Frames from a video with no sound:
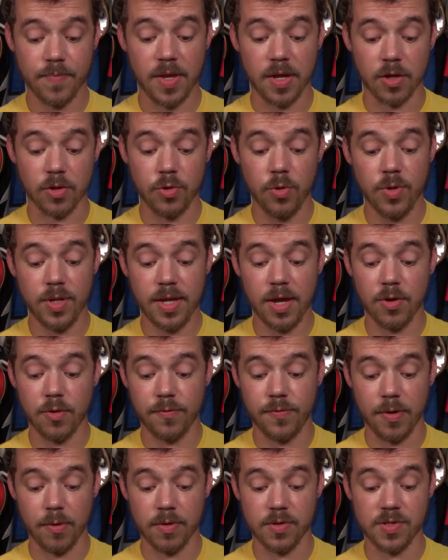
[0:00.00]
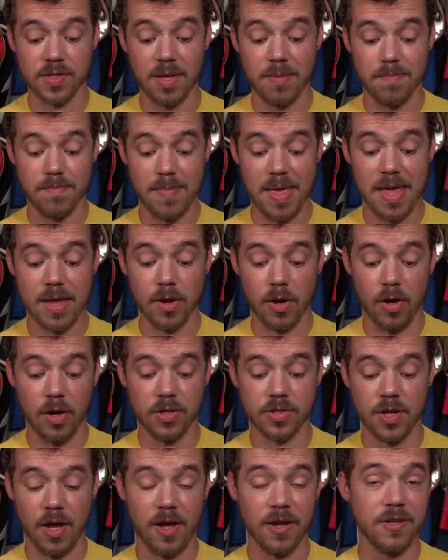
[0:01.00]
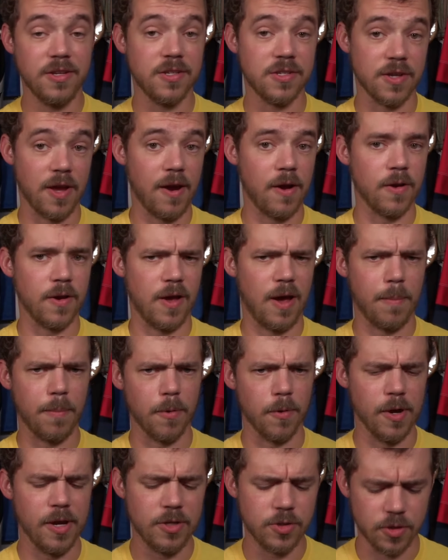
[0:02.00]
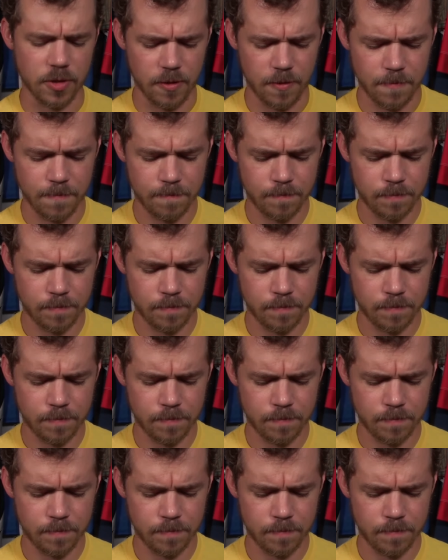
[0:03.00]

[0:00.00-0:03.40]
including interference that may cause undesired operation.